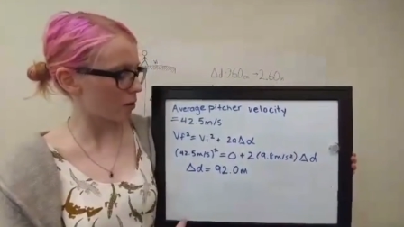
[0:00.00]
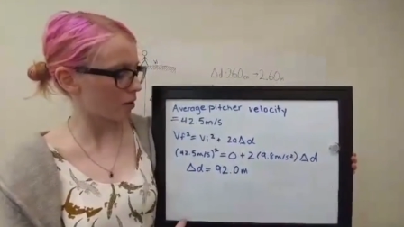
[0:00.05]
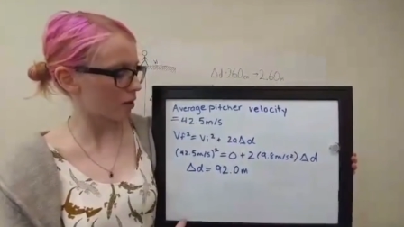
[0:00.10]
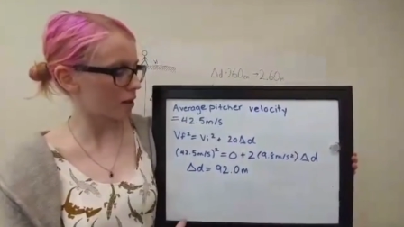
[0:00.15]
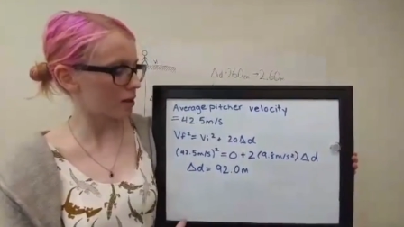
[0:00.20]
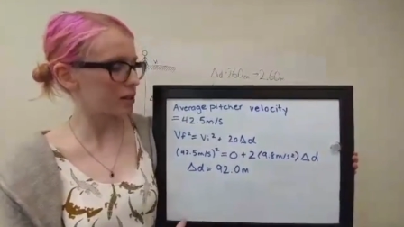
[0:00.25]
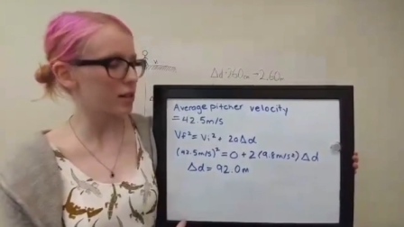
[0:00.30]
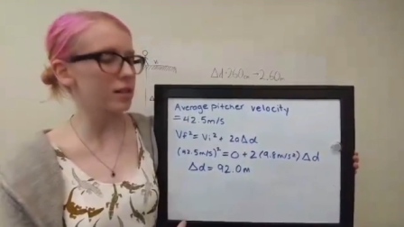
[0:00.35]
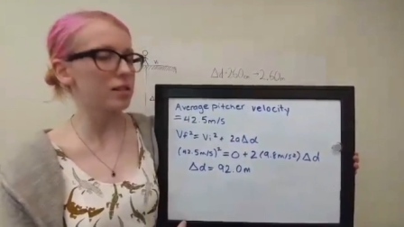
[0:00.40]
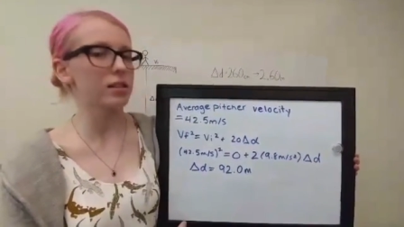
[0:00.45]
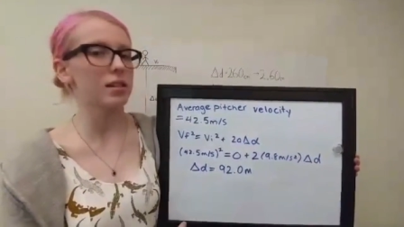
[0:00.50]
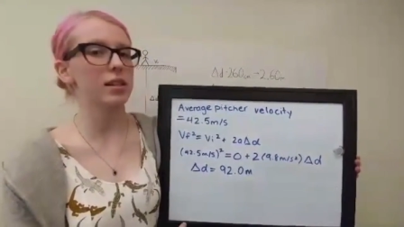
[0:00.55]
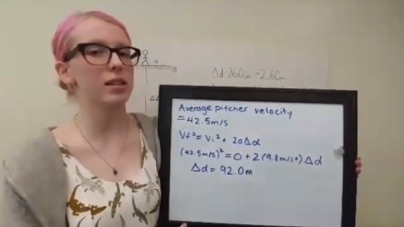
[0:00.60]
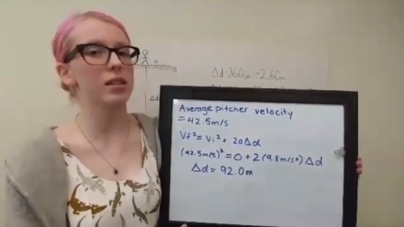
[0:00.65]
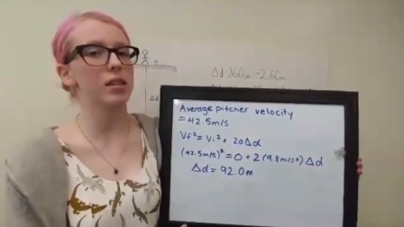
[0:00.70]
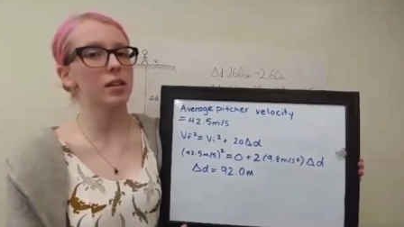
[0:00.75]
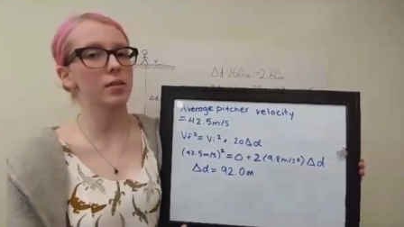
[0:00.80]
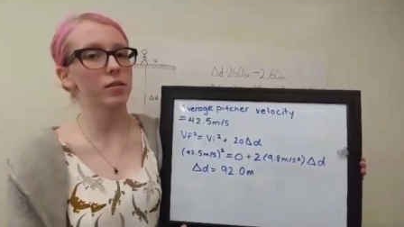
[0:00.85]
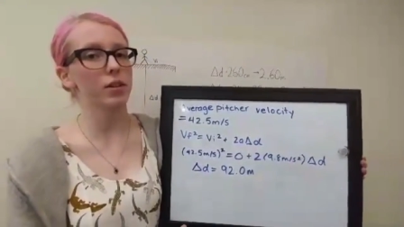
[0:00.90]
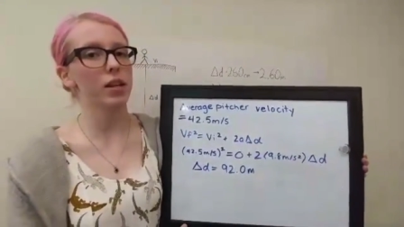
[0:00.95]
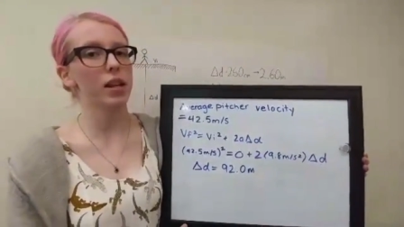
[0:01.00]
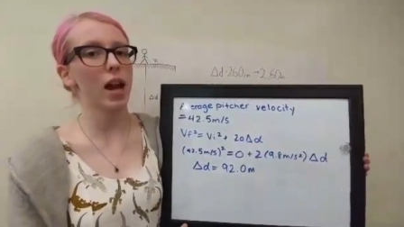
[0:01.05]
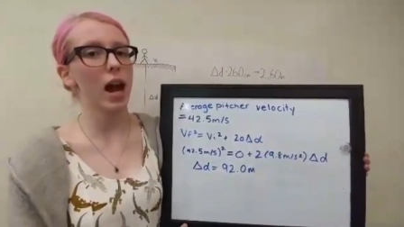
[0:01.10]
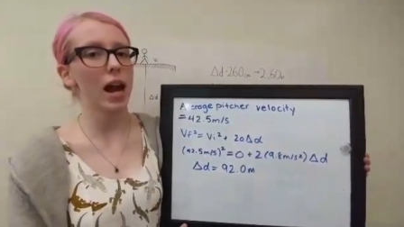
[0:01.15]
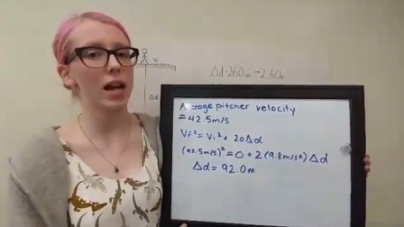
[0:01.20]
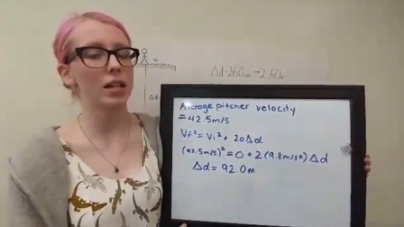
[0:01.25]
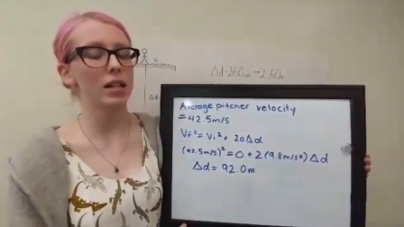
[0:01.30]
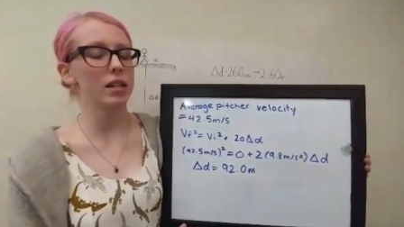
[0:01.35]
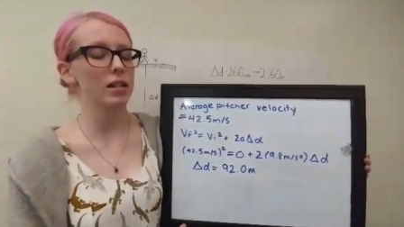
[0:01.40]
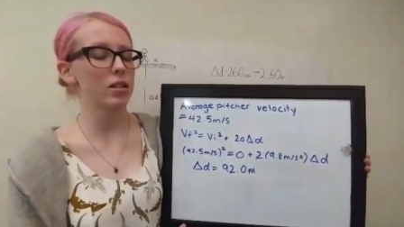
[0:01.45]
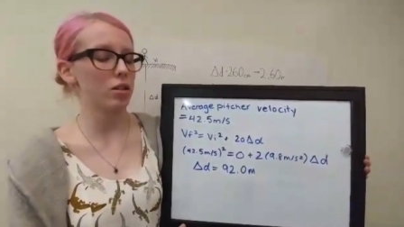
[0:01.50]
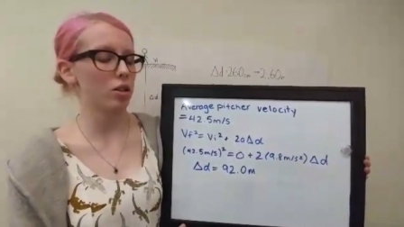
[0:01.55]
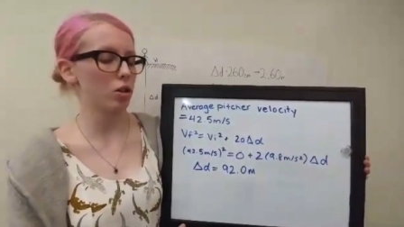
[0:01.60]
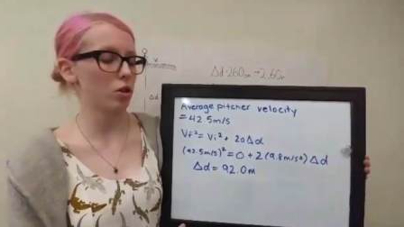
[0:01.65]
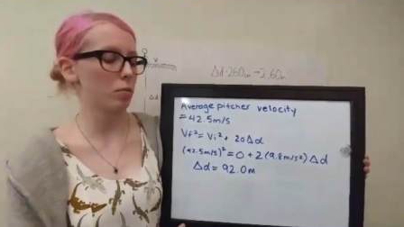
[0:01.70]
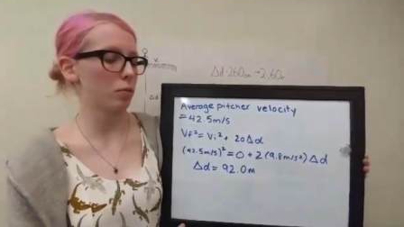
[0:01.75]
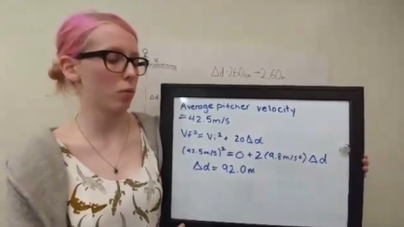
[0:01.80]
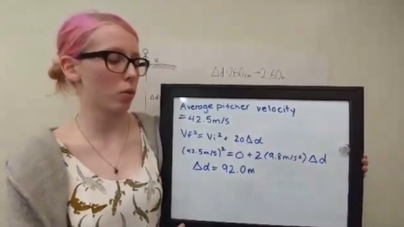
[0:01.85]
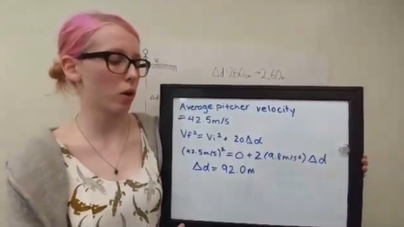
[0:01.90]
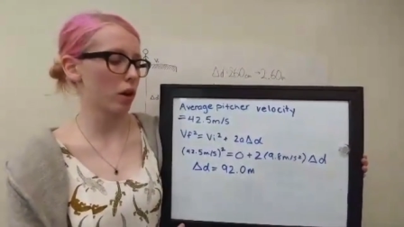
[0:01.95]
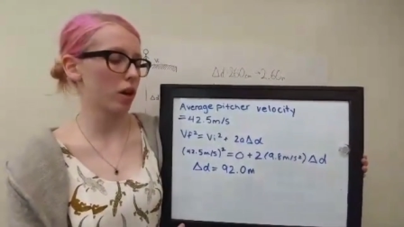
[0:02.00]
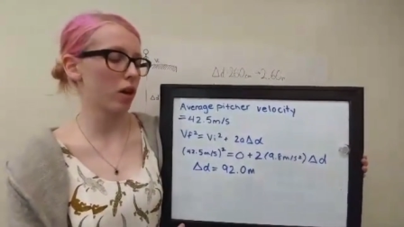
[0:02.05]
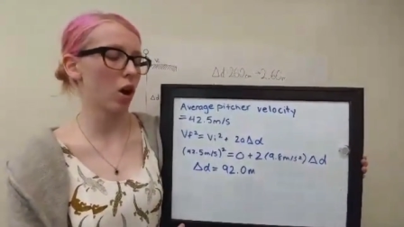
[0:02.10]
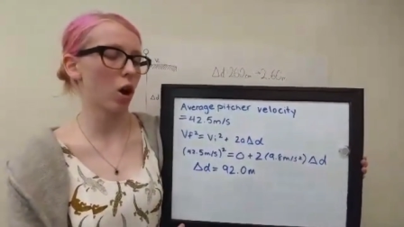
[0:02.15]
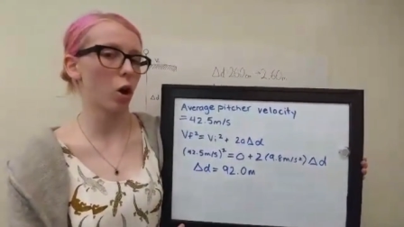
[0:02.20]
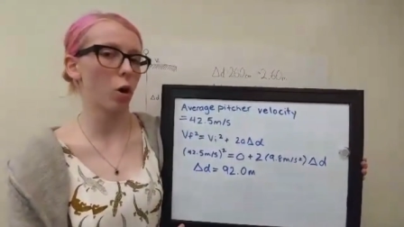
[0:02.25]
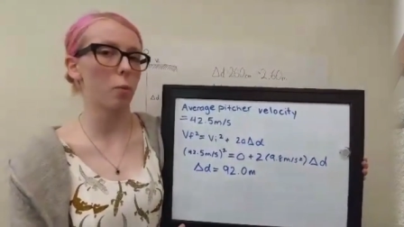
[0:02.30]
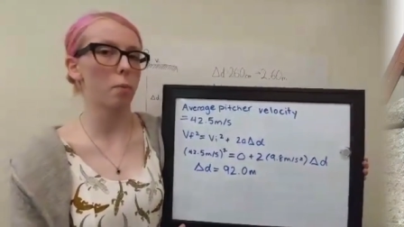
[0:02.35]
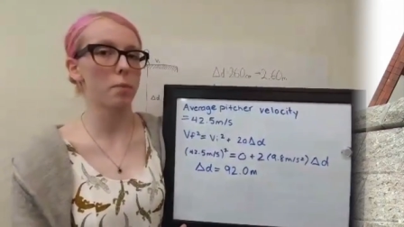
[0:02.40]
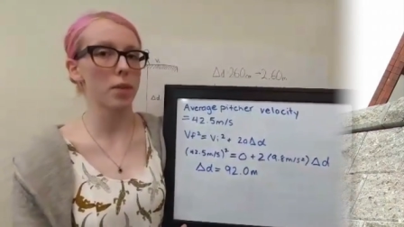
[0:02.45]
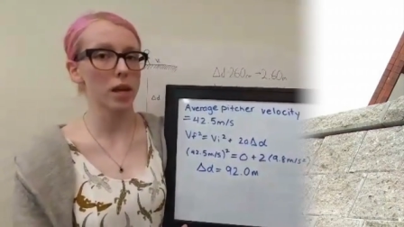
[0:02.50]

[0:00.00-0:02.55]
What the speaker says: with the distance of 92.0